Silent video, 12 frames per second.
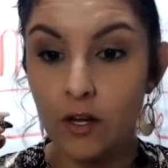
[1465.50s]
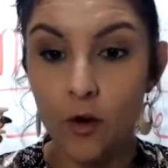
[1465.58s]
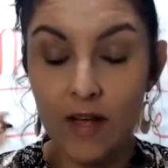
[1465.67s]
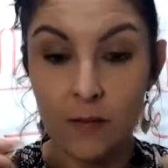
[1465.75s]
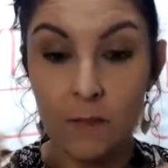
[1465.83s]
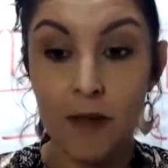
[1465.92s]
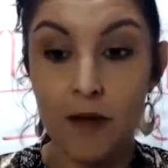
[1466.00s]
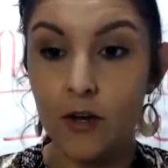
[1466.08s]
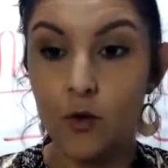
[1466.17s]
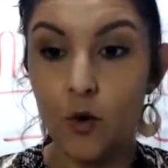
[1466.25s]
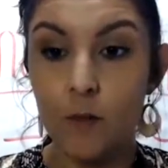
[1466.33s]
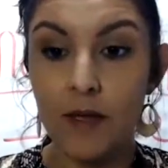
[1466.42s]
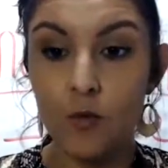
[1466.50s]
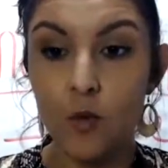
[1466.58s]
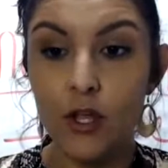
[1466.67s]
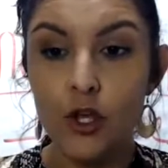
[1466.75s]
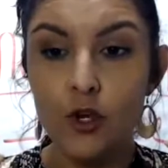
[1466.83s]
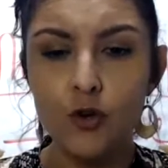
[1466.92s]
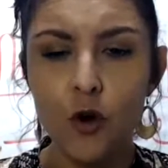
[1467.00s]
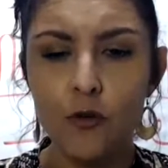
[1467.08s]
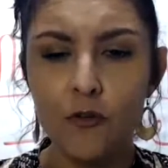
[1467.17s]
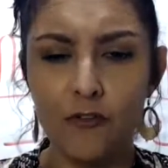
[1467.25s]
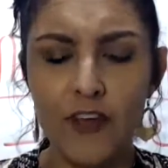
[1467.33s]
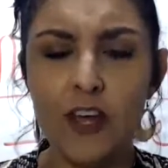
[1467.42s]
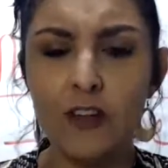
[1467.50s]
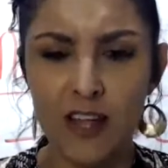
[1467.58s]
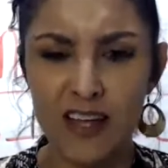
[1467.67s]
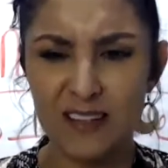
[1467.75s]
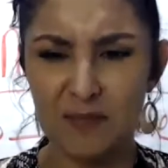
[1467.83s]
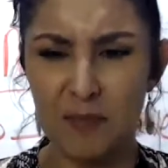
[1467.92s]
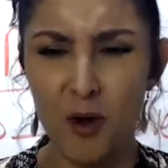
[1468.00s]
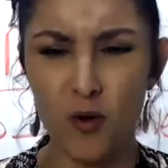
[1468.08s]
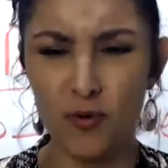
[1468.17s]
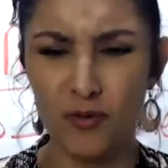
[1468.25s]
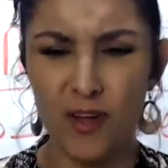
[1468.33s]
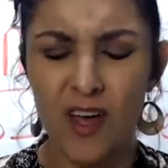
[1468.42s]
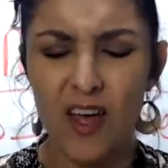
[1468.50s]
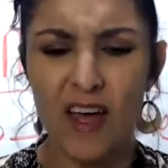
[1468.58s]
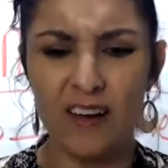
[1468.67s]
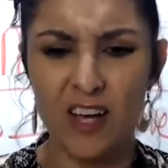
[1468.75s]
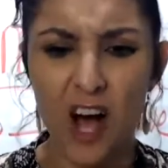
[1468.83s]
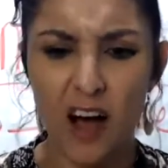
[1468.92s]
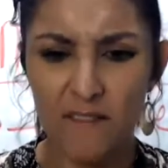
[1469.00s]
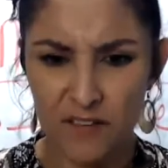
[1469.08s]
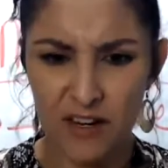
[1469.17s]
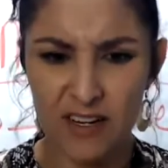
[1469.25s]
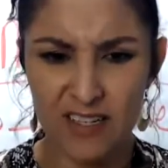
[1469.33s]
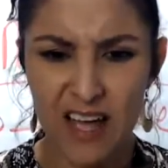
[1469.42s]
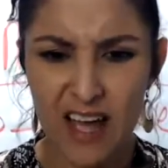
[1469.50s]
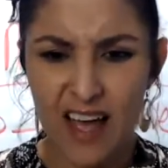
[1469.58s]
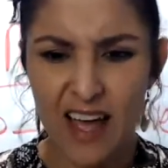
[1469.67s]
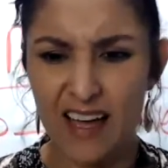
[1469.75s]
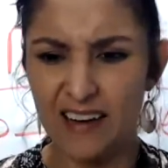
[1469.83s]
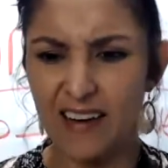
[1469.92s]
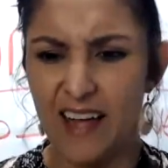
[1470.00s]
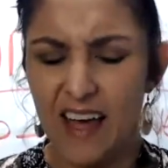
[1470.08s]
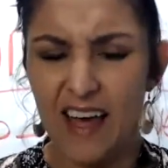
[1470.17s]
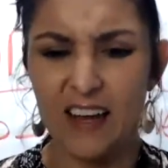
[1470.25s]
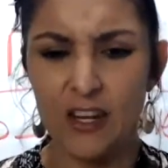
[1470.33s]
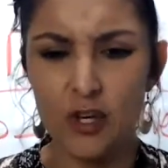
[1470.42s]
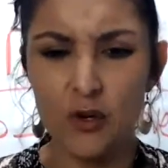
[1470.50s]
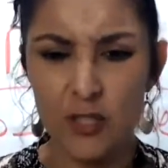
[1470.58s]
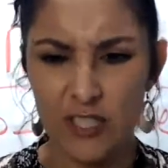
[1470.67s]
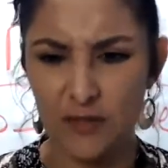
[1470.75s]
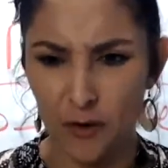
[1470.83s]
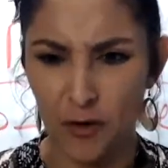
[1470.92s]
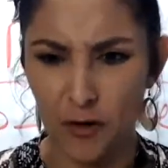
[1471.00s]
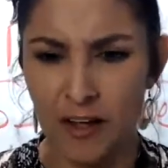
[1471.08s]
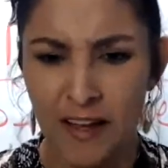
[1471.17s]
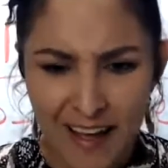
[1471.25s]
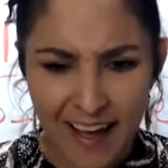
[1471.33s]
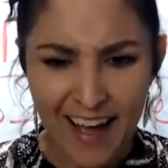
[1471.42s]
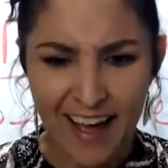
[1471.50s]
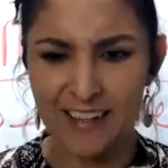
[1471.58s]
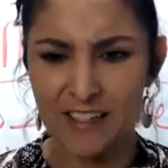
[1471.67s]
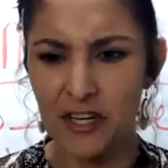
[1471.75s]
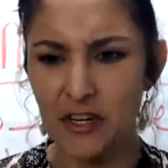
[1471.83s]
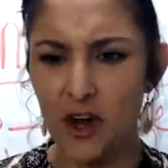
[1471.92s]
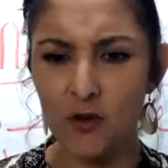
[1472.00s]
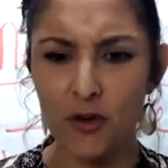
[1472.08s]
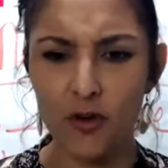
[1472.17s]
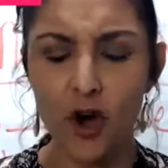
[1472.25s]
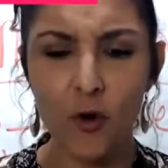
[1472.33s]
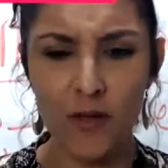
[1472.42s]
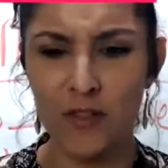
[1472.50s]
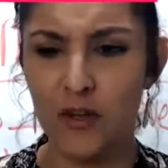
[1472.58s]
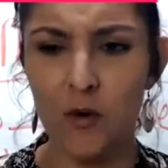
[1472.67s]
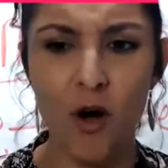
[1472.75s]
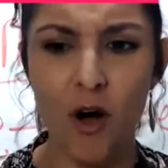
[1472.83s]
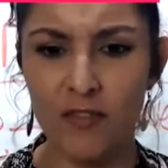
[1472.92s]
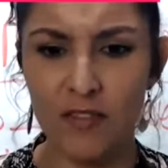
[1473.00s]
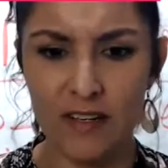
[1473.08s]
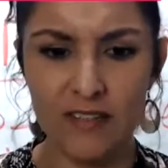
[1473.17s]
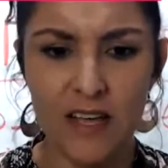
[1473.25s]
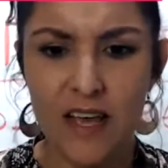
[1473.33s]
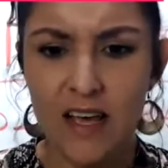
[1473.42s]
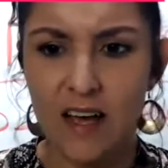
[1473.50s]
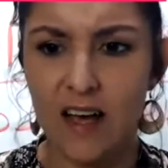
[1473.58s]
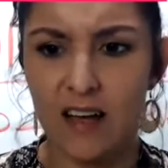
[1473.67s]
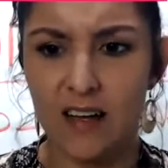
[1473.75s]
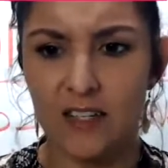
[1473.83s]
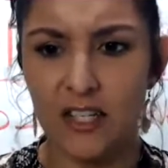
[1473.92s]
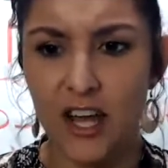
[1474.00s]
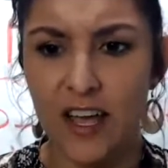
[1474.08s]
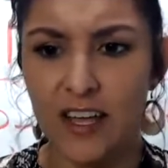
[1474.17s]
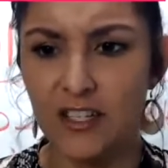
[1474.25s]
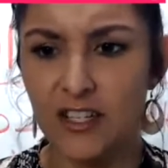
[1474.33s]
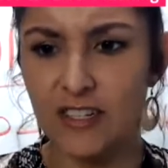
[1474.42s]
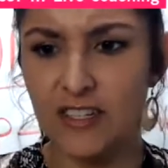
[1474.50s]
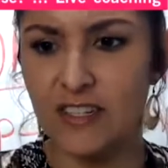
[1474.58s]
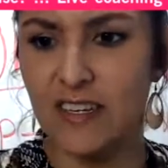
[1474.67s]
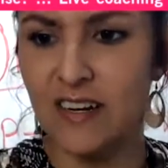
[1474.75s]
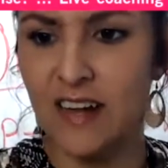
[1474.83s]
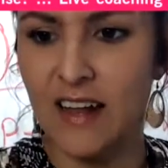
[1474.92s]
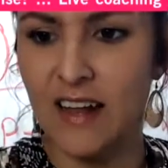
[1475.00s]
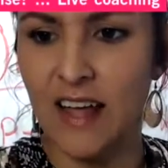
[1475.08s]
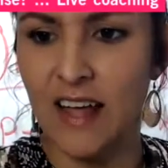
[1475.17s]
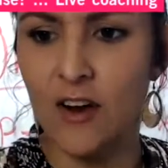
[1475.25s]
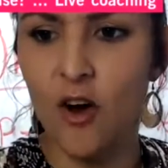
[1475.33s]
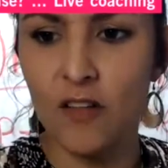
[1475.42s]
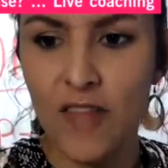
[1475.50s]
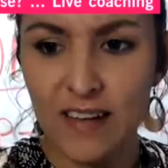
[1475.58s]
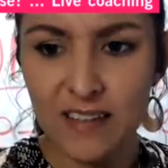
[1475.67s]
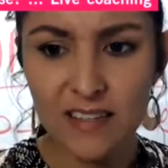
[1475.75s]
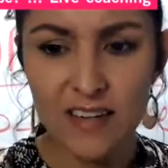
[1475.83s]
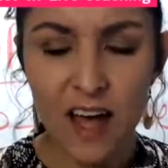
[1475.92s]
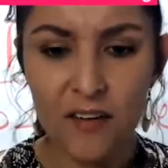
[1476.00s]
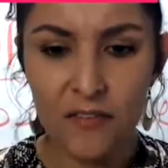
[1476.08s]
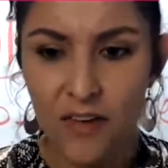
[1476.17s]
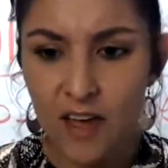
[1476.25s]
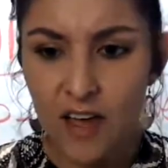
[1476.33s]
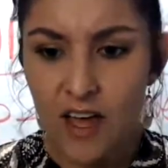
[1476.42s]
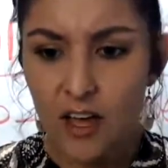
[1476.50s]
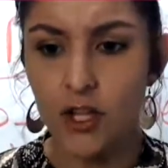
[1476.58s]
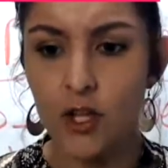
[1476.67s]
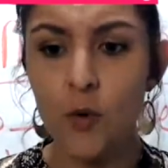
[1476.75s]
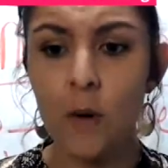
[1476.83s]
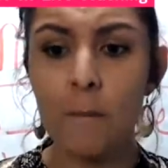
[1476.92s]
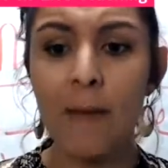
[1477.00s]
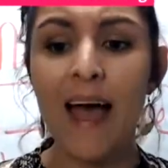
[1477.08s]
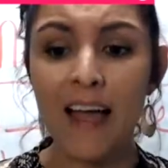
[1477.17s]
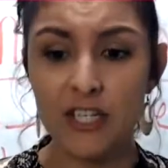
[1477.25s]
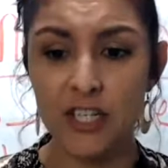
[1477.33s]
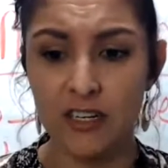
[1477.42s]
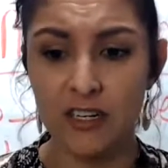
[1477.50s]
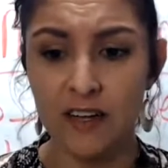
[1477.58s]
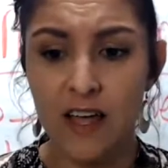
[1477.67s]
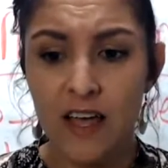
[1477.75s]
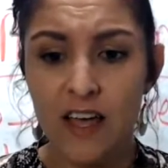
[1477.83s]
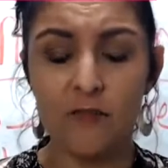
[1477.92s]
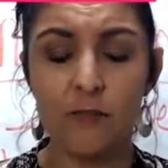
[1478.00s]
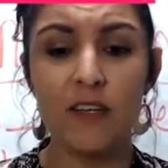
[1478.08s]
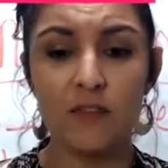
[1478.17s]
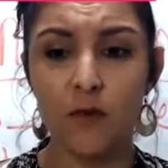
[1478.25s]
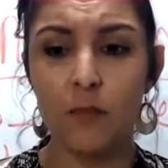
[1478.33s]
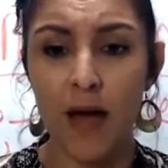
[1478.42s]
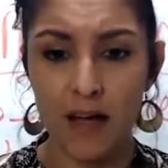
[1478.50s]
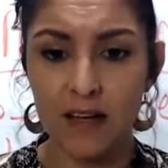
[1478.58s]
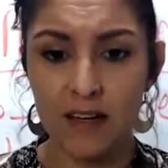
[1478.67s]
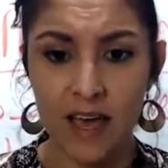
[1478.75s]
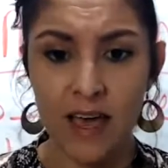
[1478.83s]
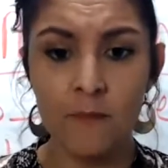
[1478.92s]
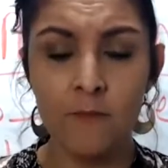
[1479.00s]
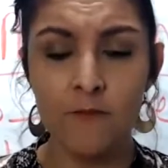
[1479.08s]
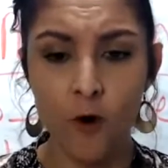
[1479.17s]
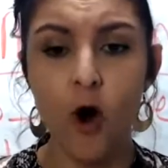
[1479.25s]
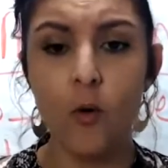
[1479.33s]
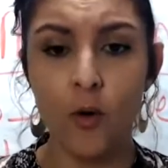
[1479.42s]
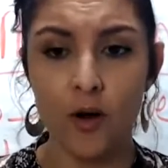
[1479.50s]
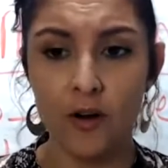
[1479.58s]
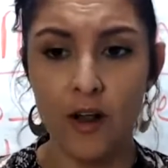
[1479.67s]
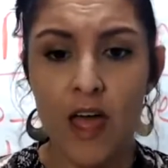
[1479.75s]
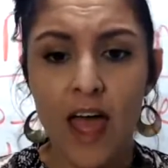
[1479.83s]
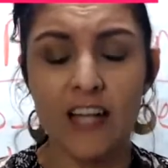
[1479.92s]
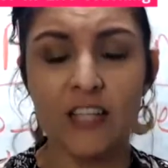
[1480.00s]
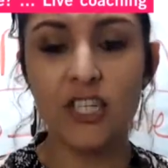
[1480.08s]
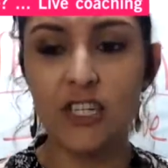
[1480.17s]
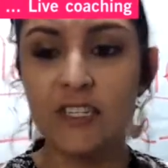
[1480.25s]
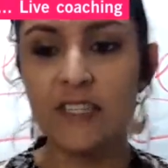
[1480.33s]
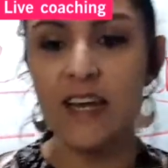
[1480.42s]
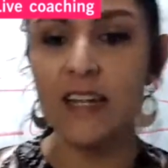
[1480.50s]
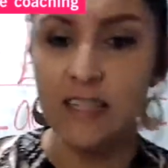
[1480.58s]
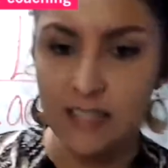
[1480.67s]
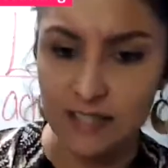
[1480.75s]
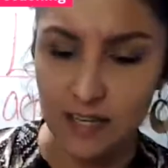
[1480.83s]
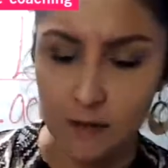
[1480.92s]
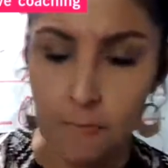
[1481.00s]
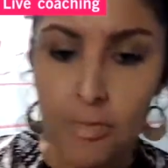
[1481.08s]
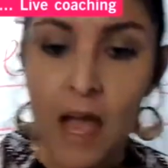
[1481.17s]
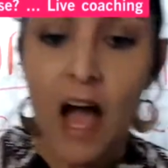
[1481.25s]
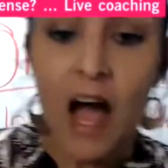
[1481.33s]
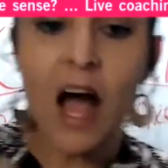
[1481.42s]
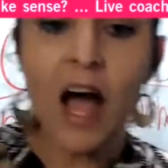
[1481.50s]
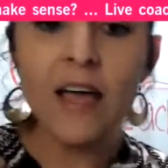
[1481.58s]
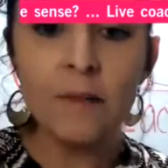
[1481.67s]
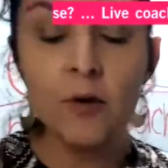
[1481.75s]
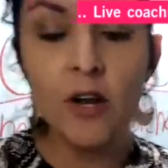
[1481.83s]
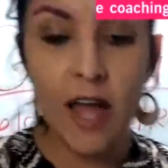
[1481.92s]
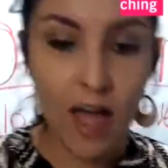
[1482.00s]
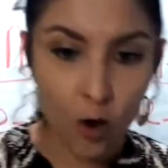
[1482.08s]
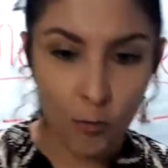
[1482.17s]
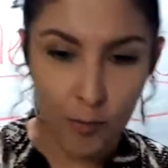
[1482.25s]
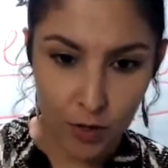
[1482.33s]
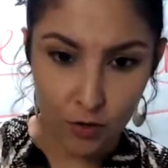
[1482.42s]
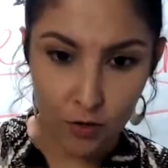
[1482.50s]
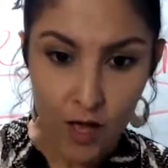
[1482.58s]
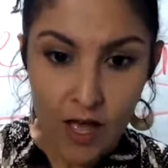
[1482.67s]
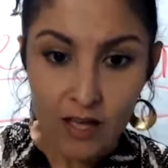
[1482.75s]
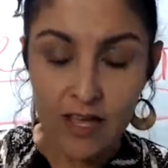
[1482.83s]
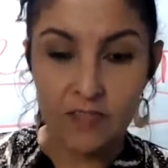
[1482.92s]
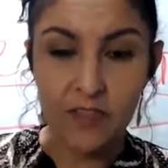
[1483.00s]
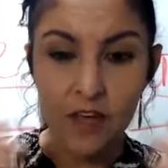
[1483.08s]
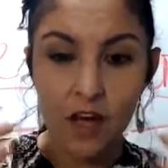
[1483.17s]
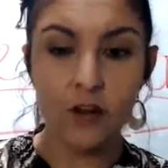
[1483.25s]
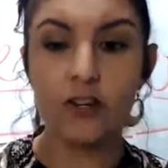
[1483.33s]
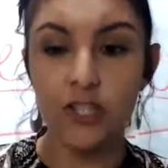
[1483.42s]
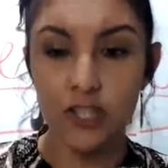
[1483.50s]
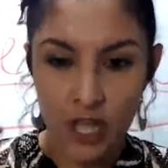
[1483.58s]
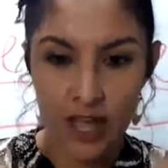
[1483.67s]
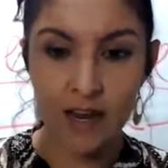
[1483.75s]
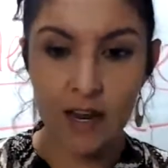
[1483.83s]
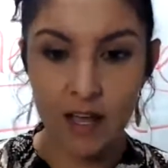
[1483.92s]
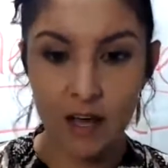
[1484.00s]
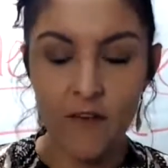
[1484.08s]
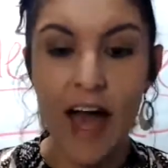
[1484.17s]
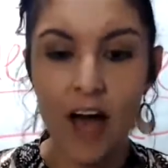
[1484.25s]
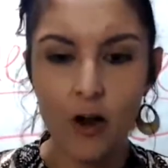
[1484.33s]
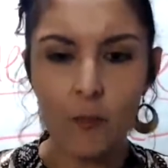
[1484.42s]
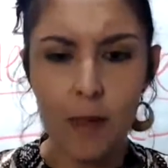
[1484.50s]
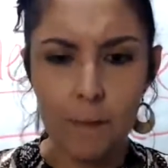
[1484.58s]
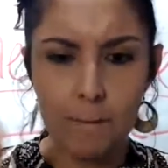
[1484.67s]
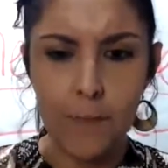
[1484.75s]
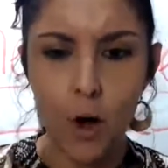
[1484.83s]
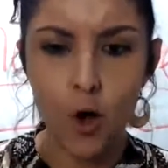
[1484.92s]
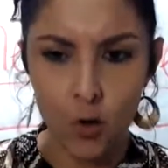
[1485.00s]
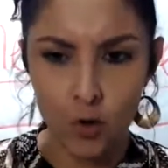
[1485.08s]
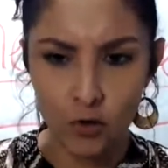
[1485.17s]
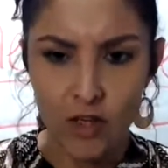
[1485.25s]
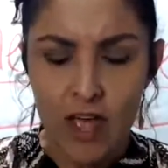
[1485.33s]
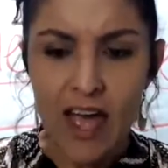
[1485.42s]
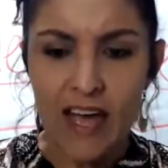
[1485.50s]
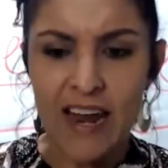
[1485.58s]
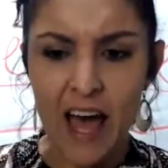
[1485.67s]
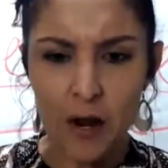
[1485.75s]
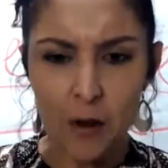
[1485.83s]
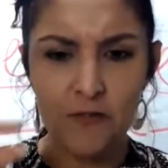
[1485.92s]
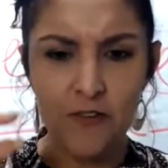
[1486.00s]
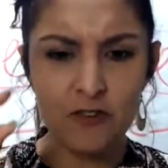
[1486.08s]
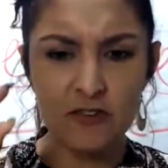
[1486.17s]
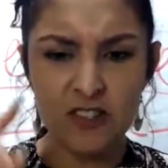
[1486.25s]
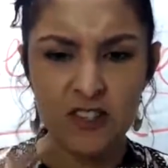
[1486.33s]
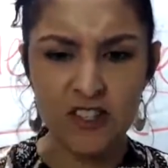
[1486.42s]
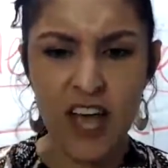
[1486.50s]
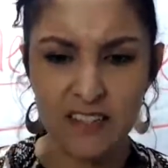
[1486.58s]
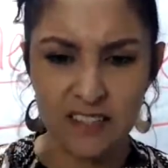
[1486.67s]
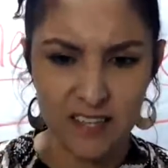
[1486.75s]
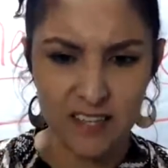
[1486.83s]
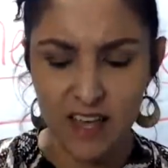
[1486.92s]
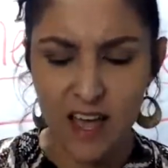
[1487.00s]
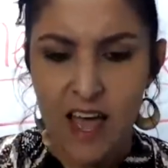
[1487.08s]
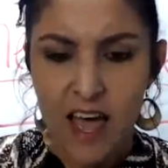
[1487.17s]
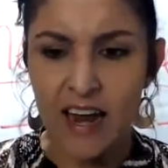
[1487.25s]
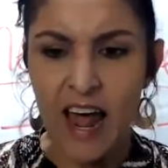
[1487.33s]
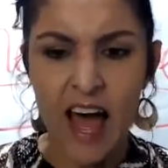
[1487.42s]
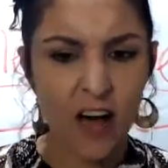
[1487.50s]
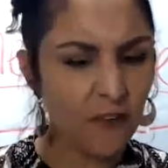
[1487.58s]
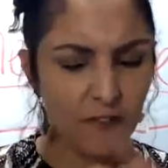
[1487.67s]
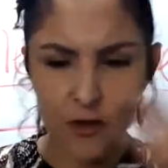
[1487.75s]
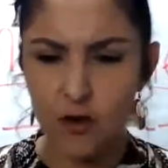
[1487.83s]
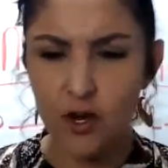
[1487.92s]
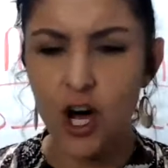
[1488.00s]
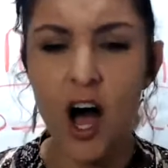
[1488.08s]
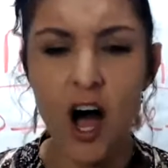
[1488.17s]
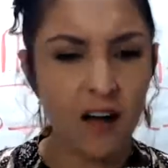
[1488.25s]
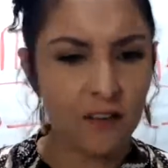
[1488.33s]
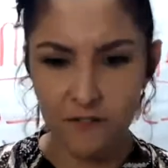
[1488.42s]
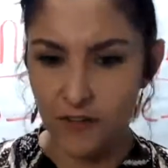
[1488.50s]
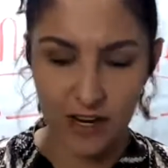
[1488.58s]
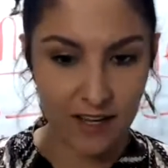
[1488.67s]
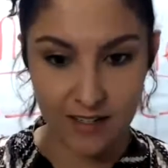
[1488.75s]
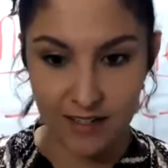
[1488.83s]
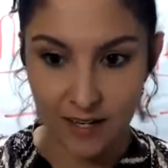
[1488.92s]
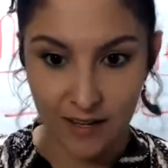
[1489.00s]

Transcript: as a married woman, when you don't feel as bold and confident and useful, and you're going through all these changes and all that stuff. Can you imagine if Miss Rebecca came forward and she said, listen, I am going to help you get the understanding of how to be bold and how to feel sexy and how to feel confident